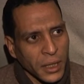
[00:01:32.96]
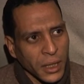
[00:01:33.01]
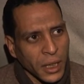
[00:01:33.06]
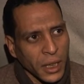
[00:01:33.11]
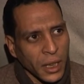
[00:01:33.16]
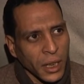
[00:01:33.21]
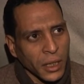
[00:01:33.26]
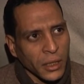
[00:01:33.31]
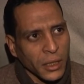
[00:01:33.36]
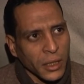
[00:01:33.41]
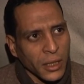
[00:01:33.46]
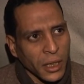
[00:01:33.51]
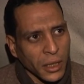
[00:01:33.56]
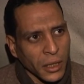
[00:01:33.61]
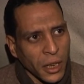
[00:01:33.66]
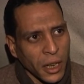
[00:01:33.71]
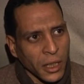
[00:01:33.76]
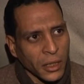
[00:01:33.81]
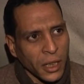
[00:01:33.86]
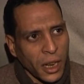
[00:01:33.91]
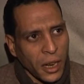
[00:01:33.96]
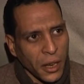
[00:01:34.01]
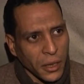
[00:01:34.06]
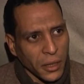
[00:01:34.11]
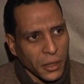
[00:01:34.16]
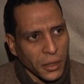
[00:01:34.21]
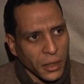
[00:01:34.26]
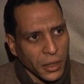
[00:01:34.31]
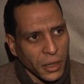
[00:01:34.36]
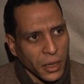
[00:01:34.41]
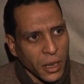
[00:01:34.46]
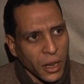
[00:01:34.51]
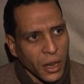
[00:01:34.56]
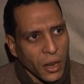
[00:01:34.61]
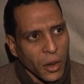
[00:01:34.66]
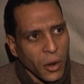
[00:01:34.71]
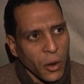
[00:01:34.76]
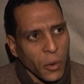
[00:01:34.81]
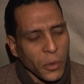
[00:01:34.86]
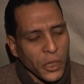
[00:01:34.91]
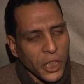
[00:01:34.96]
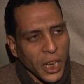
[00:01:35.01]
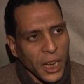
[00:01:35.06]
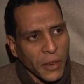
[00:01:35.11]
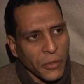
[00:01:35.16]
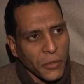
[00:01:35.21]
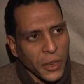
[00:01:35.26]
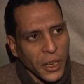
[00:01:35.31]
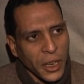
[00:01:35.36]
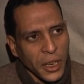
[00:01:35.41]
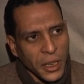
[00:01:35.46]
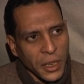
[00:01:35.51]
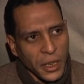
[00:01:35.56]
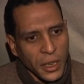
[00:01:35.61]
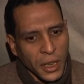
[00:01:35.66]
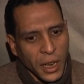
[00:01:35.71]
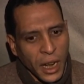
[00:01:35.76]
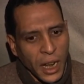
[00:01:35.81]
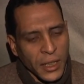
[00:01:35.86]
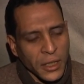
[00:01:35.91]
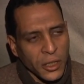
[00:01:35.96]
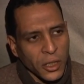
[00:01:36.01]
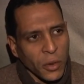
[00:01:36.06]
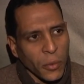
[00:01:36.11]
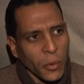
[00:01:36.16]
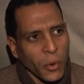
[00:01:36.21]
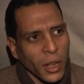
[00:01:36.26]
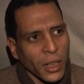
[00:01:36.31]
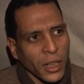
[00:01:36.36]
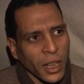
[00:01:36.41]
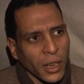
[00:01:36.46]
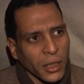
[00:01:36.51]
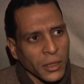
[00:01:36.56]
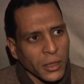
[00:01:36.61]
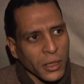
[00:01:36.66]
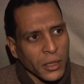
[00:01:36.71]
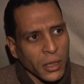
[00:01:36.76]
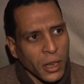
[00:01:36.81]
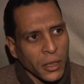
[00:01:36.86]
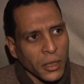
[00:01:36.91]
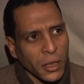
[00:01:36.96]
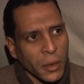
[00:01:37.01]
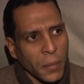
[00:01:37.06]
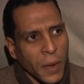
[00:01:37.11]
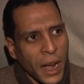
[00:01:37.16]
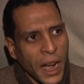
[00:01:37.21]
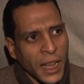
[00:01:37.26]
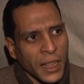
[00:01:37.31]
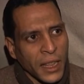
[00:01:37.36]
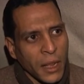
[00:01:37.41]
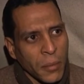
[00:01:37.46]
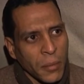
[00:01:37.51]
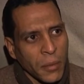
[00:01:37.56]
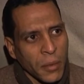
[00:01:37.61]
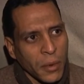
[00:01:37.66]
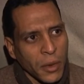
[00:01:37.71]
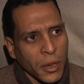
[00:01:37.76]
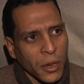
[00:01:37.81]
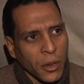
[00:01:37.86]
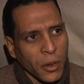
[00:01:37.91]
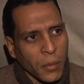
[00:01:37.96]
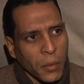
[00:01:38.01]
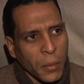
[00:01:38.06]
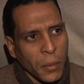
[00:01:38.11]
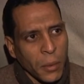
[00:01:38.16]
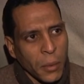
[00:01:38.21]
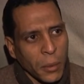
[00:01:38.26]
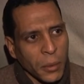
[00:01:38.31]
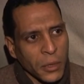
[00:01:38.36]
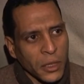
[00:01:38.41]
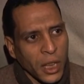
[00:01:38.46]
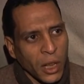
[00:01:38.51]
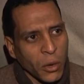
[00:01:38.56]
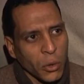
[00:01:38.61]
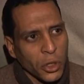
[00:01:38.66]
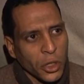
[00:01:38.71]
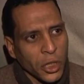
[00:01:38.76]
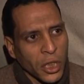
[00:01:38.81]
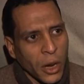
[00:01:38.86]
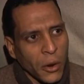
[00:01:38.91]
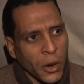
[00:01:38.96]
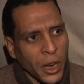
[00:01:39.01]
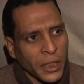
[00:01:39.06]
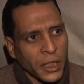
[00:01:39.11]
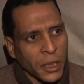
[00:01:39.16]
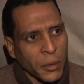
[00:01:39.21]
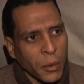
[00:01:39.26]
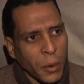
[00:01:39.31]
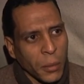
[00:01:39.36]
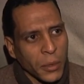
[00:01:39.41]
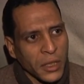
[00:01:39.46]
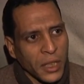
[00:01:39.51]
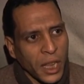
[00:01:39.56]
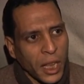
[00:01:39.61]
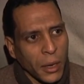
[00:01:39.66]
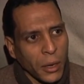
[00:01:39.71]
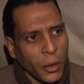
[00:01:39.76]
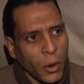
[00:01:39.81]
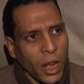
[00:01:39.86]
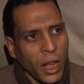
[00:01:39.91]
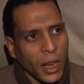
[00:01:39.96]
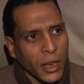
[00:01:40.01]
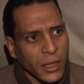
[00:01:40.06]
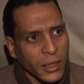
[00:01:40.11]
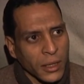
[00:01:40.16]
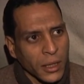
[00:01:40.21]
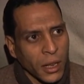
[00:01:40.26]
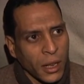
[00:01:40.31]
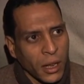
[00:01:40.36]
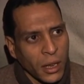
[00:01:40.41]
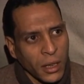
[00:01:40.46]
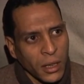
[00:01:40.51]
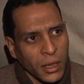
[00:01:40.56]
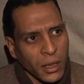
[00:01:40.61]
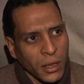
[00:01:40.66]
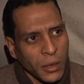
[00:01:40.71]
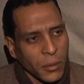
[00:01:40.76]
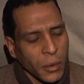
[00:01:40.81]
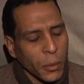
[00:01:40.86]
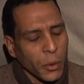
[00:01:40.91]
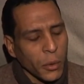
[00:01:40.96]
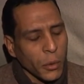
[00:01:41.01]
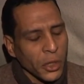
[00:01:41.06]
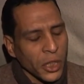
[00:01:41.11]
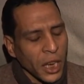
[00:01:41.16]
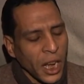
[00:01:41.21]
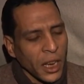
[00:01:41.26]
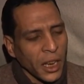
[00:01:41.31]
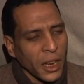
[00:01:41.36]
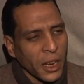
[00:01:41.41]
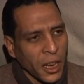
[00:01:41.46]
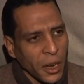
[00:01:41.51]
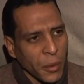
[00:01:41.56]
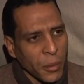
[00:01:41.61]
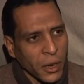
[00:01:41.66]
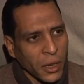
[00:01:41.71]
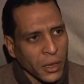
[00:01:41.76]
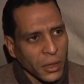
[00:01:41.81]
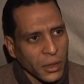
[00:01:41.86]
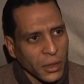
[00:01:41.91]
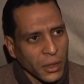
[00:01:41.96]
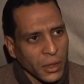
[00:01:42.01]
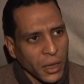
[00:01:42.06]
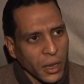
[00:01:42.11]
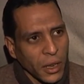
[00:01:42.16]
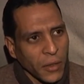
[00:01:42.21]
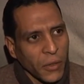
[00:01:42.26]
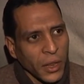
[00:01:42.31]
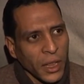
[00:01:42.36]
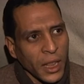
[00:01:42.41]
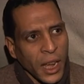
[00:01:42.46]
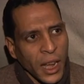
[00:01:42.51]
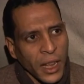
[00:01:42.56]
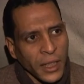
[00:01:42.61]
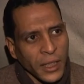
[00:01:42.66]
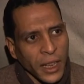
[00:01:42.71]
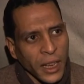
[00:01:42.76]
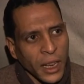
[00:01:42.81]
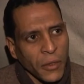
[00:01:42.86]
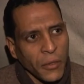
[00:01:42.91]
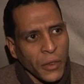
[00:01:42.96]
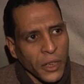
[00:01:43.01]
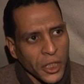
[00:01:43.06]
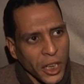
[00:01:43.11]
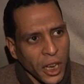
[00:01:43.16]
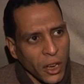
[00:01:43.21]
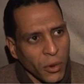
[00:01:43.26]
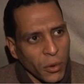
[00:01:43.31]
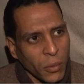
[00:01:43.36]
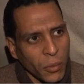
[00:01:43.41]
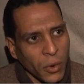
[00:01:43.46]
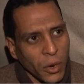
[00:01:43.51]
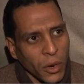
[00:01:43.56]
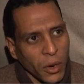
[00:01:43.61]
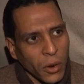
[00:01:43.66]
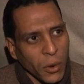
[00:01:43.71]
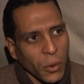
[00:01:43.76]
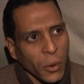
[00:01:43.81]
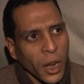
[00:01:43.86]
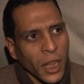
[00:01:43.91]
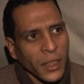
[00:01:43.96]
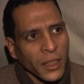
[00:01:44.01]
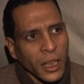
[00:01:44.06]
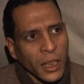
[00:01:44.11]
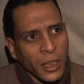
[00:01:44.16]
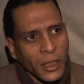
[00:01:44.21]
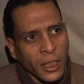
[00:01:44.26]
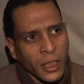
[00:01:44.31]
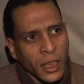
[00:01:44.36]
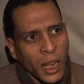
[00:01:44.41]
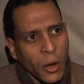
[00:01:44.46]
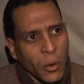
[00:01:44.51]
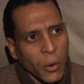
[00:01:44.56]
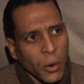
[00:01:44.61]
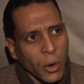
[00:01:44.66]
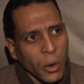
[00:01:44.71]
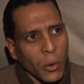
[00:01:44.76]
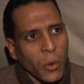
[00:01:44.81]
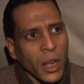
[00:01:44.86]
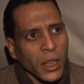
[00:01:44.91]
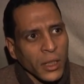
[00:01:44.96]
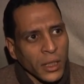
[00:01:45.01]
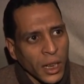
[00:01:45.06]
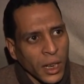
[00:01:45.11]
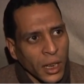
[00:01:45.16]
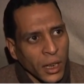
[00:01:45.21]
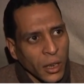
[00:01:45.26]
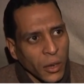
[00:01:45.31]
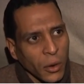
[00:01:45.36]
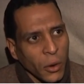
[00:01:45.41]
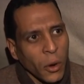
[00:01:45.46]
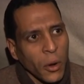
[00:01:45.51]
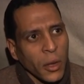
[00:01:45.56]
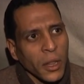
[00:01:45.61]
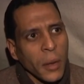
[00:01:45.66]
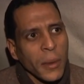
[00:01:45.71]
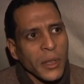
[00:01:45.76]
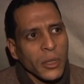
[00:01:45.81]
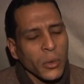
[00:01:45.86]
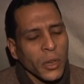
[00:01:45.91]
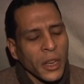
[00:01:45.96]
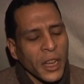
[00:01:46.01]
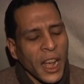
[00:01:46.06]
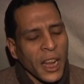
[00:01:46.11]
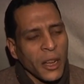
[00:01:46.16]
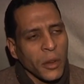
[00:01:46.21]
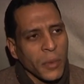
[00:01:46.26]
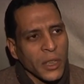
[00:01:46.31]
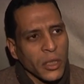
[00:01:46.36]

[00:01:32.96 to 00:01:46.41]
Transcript: They don't know how to improve this situation because they don't rely on experienced leaders. Instead, they only appoint people that they trust. As a result, mistakes are made and the situation worsens. They're responsible for all these problems.